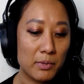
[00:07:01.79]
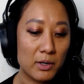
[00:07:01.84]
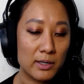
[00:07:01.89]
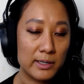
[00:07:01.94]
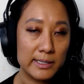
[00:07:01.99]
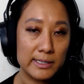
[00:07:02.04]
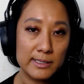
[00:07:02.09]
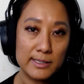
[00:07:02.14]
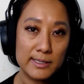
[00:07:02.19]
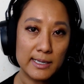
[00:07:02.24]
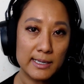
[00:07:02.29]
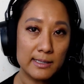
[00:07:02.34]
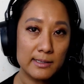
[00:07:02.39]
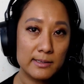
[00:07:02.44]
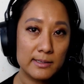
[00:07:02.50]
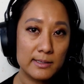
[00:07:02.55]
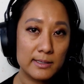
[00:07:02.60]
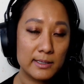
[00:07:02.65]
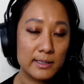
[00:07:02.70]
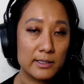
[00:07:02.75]
our
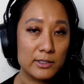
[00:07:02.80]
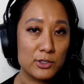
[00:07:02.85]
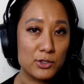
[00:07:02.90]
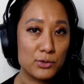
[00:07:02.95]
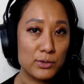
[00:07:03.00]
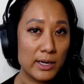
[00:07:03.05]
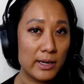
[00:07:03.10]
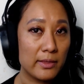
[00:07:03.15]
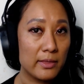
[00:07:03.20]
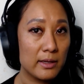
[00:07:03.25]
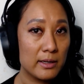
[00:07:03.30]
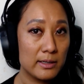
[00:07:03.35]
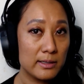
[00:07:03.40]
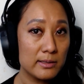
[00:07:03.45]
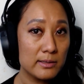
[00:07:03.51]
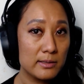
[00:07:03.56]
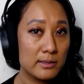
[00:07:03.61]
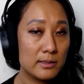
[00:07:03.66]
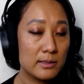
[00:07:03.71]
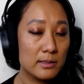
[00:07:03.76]
insights, it can strengthen
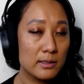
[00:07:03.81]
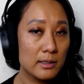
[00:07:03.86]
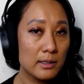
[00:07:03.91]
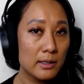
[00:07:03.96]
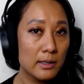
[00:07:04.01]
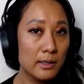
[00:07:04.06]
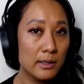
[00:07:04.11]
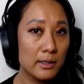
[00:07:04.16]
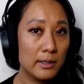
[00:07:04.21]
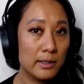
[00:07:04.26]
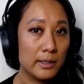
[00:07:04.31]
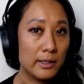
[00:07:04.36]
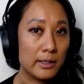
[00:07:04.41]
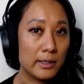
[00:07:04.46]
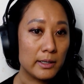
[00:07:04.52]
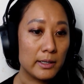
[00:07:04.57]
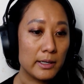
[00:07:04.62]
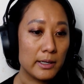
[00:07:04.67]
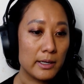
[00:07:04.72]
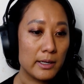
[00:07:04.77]
us, it
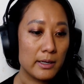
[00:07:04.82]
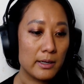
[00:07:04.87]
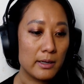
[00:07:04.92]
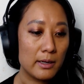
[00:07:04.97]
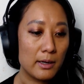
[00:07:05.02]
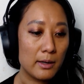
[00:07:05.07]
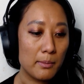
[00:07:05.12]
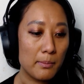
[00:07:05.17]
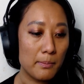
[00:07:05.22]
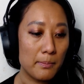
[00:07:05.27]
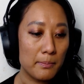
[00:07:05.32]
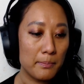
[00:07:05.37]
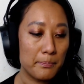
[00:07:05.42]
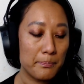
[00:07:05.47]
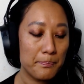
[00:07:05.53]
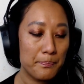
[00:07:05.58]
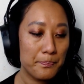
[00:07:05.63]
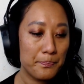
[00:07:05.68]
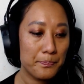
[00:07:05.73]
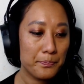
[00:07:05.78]
can
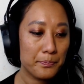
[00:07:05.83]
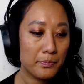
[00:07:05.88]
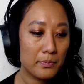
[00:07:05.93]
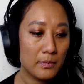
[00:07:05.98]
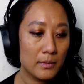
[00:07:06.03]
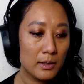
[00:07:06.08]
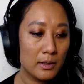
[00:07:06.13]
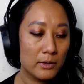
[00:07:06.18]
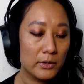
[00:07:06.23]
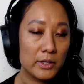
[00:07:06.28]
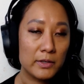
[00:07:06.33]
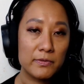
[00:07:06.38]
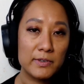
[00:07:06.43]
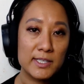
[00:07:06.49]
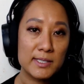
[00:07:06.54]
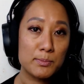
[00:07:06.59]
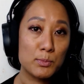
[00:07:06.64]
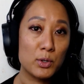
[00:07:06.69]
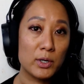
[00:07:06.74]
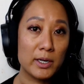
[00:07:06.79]
give us
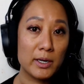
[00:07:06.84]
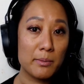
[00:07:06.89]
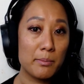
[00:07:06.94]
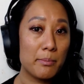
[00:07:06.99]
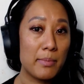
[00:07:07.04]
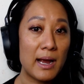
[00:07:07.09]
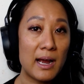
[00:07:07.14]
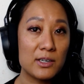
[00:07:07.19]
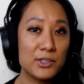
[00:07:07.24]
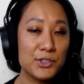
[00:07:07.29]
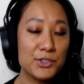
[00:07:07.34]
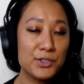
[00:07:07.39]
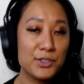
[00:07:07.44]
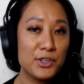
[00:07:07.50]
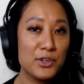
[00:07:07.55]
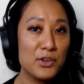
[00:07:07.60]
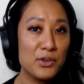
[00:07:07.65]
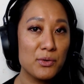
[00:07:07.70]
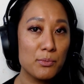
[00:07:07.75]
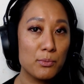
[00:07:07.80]
more
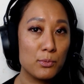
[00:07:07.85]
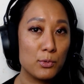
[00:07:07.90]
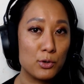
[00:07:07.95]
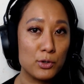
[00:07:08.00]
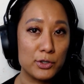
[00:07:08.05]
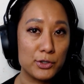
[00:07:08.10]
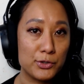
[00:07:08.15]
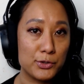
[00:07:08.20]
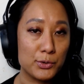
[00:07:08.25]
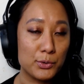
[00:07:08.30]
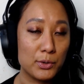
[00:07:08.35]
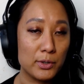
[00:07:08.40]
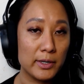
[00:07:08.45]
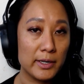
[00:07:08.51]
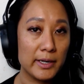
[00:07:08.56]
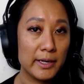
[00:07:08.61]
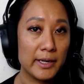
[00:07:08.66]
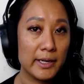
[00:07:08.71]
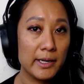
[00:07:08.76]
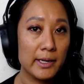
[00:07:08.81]
compassion, more
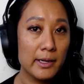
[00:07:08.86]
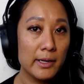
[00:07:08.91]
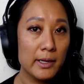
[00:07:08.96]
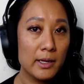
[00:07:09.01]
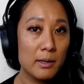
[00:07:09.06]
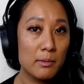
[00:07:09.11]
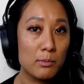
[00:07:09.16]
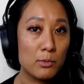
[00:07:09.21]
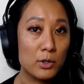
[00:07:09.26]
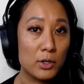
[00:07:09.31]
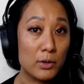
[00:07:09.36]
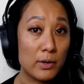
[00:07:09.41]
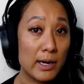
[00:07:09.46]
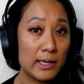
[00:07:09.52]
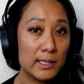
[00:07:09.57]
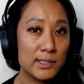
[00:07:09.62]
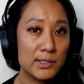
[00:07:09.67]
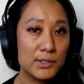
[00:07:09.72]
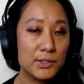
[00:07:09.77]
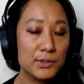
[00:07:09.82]
joy, more
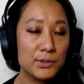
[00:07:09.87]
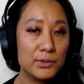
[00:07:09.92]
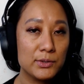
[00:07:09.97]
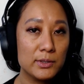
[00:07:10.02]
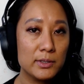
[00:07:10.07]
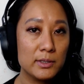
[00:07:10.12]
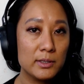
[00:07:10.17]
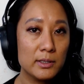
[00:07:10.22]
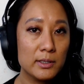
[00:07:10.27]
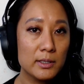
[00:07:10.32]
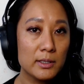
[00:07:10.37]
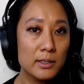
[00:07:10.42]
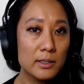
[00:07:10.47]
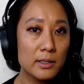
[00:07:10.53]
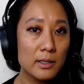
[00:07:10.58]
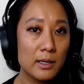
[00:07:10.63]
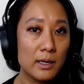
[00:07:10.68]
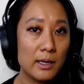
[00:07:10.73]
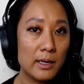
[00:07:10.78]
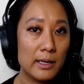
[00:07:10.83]
gratitude.
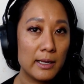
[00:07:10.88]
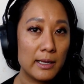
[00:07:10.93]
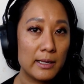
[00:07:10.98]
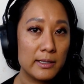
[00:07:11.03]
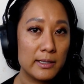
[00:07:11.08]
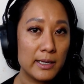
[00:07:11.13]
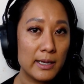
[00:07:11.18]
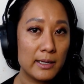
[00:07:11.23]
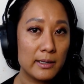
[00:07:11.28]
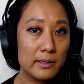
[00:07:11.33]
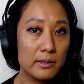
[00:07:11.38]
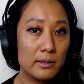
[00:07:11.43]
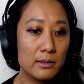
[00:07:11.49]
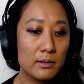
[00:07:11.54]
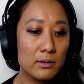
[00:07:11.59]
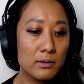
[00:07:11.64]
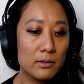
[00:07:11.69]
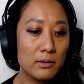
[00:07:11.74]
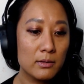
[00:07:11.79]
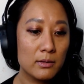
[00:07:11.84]
And yet
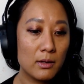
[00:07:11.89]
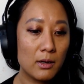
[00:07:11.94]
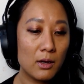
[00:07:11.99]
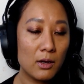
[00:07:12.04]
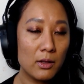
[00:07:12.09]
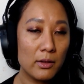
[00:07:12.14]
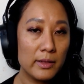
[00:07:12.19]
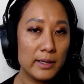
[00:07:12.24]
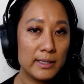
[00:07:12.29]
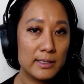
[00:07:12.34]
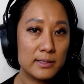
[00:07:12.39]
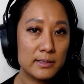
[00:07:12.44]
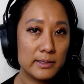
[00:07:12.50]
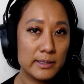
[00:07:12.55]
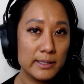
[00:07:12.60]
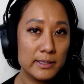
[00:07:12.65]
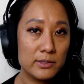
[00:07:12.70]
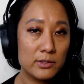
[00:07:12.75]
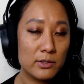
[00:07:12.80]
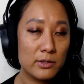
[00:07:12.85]
all these
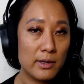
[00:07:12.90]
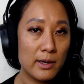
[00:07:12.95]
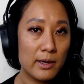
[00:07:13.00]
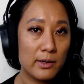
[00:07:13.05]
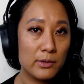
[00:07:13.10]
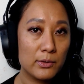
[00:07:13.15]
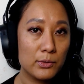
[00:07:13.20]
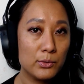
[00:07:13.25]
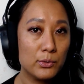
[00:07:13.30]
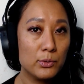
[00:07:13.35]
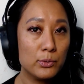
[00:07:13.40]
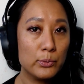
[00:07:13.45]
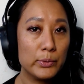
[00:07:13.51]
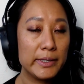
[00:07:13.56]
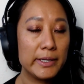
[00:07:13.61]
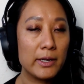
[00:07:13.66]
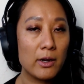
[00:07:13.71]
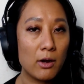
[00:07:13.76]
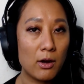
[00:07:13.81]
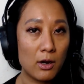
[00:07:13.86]
things are not who
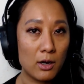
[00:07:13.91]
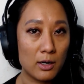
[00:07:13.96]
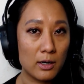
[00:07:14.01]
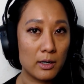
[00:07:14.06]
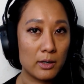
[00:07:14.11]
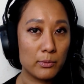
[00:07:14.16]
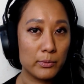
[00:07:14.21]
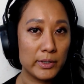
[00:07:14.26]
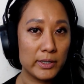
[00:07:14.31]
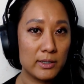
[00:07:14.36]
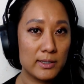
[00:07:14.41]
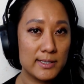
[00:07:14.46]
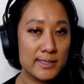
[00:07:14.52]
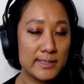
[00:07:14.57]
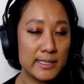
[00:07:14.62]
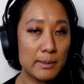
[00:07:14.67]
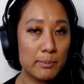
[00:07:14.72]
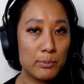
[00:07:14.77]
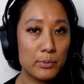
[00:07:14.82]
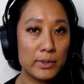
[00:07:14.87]
we are. We are
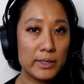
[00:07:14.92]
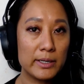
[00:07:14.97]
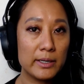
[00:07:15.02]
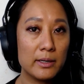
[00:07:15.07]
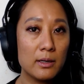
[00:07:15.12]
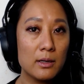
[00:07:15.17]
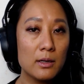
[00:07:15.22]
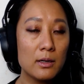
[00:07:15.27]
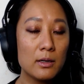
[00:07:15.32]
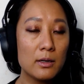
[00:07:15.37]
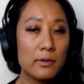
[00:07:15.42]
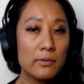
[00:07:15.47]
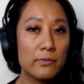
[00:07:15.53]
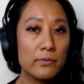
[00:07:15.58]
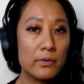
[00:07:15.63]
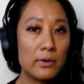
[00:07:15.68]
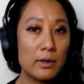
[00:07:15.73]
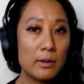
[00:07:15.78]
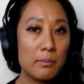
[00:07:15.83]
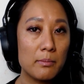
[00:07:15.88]
separate
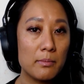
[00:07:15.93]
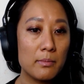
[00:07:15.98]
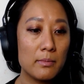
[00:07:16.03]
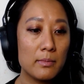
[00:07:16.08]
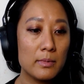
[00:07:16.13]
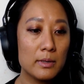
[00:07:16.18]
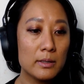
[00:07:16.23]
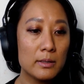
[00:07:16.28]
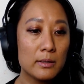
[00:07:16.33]
from